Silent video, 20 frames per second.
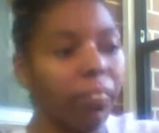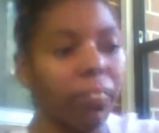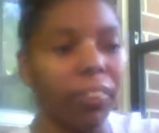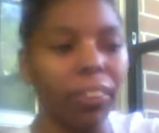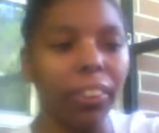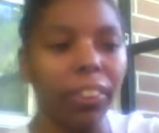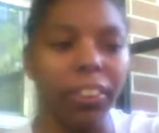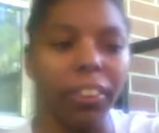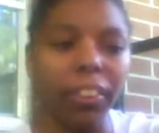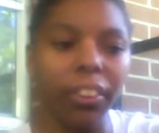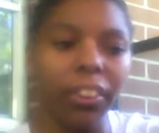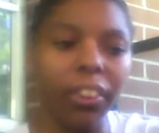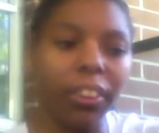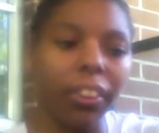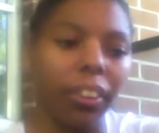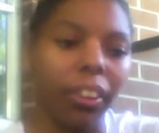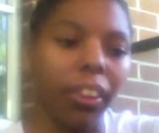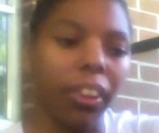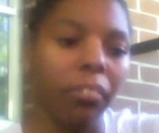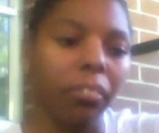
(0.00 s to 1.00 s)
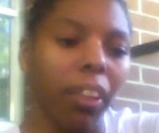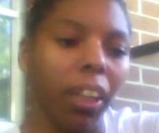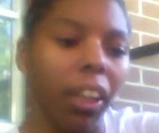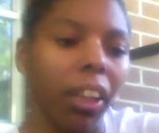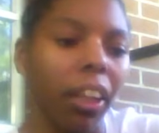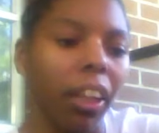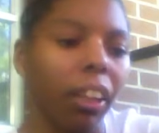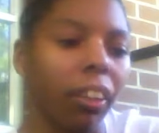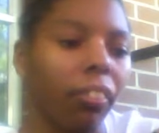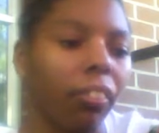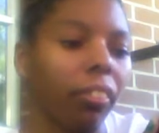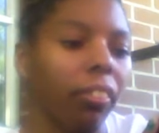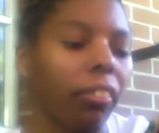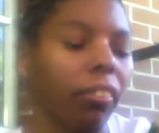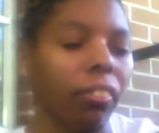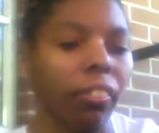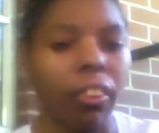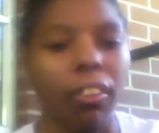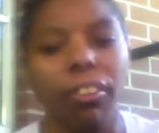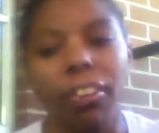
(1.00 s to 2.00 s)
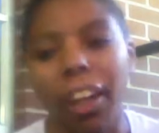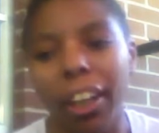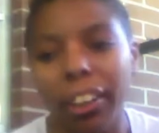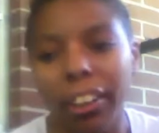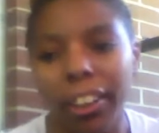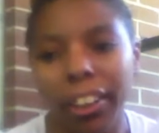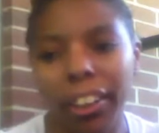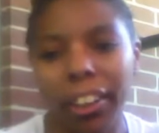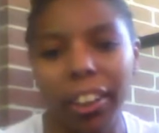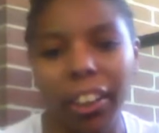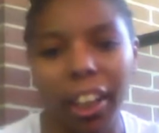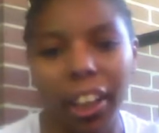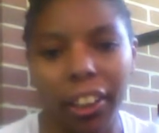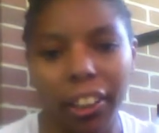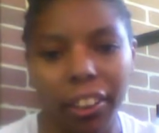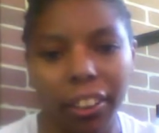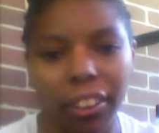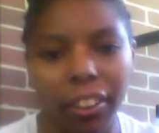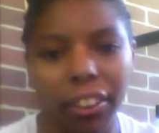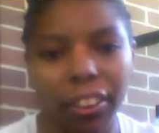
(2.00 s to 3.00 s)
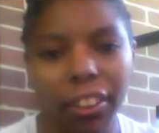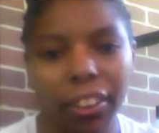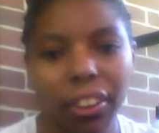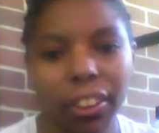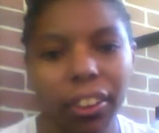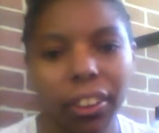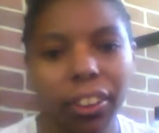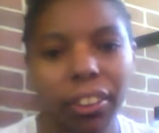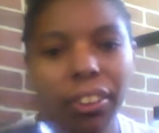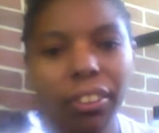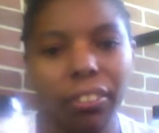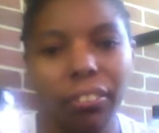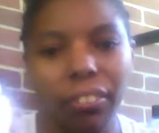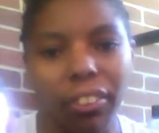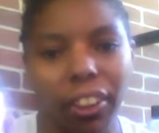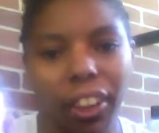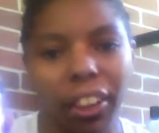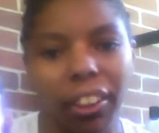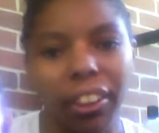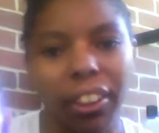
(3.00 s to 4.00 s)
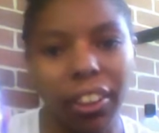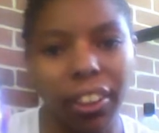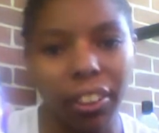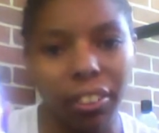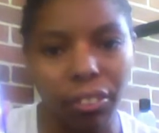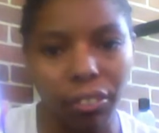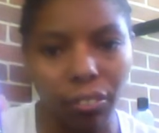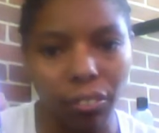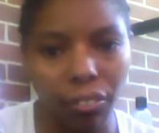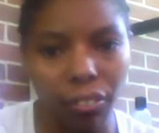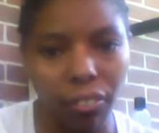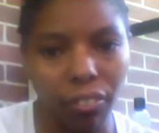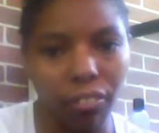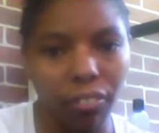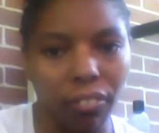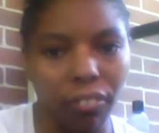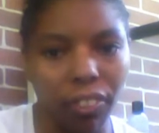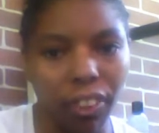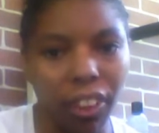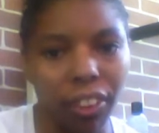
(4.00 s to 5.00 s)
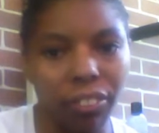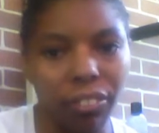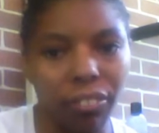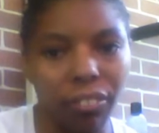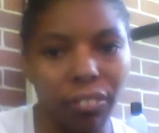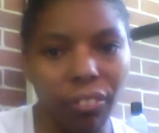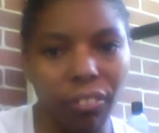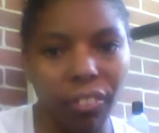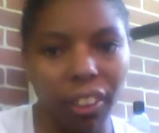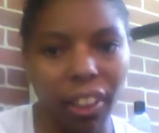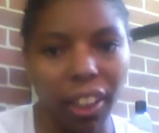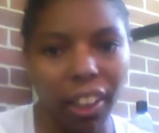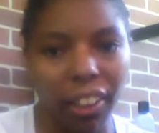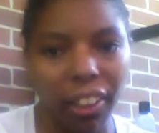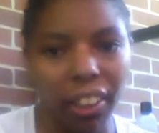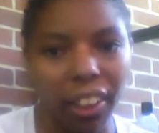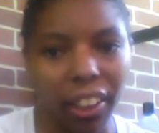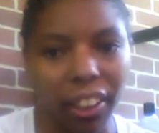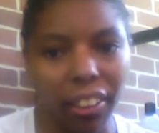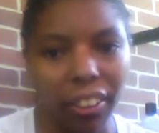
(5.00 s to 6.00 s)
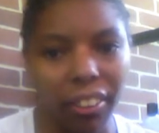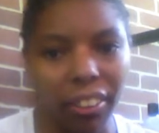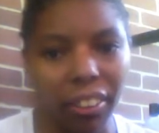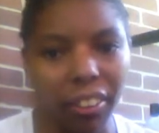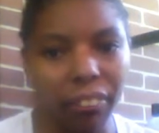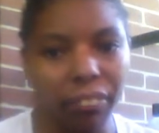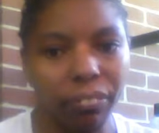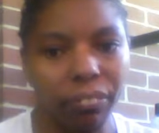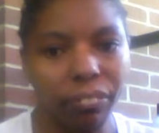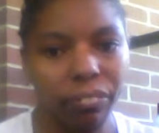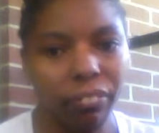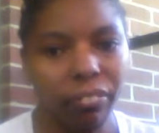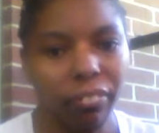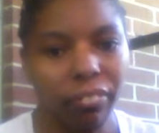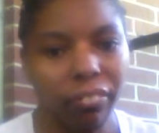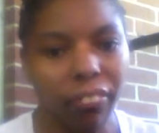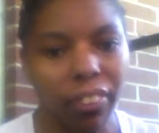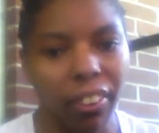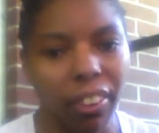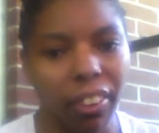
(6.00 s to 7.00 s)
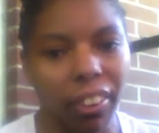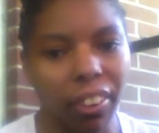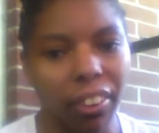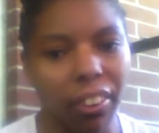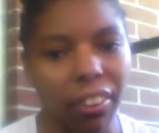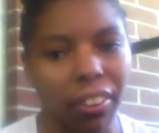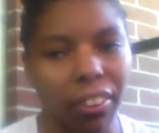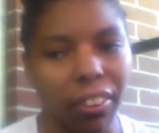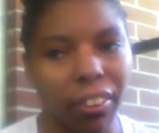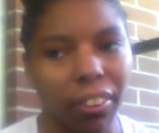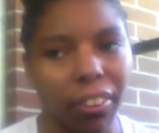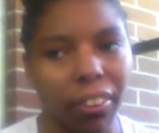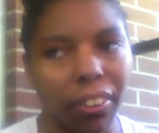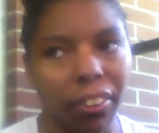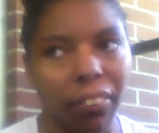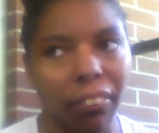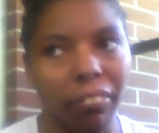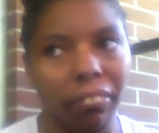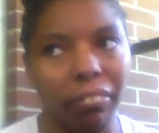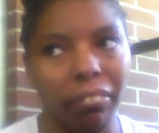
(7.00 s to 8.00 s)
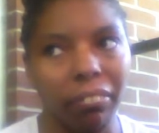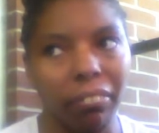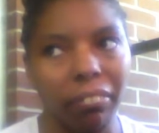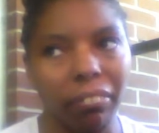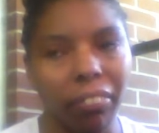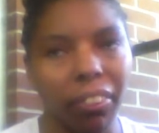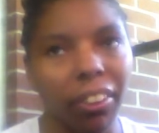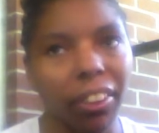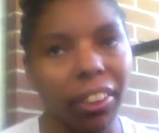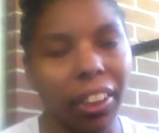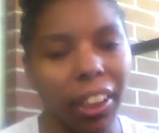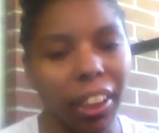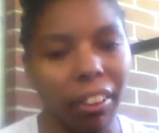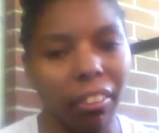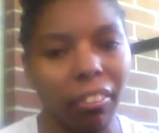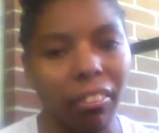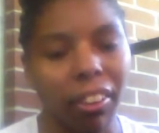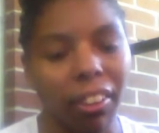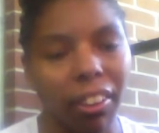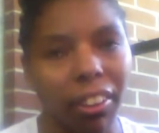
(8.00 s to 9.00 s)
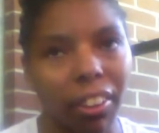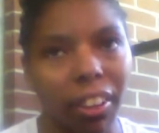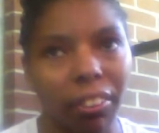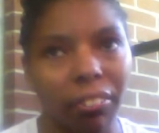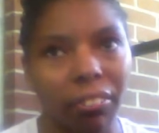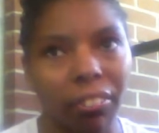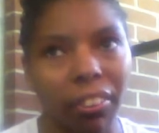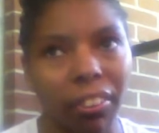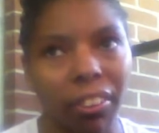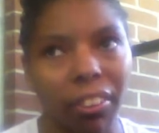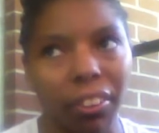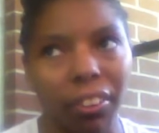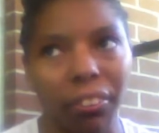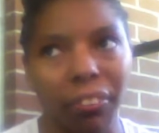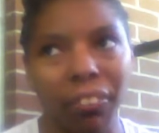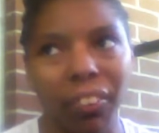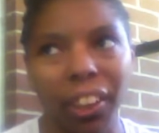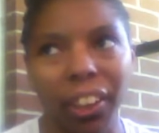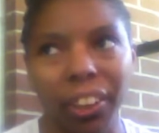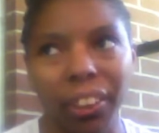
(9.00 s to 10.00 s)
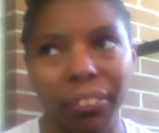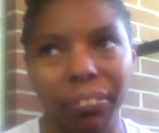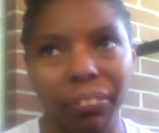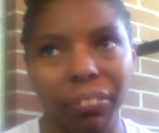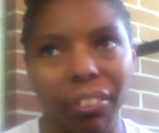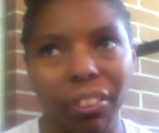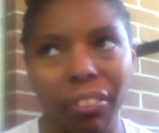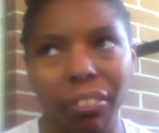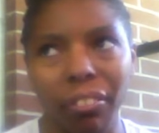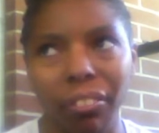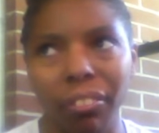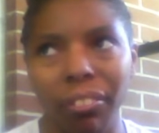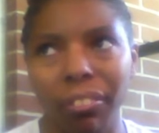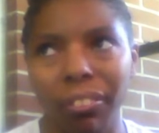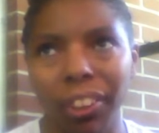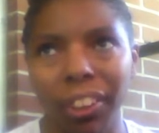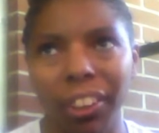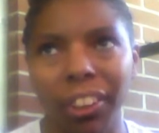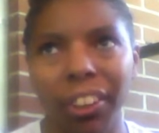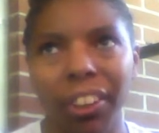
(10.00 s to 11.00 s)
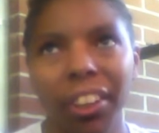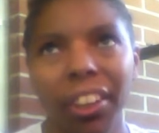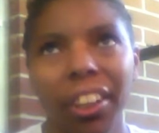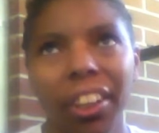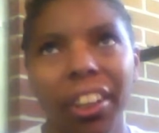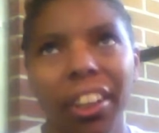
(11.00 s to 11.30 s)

pretty good. So I did like it when I did use it. When I used it, I liked it. And but then, like I said, it left a little white residue in it.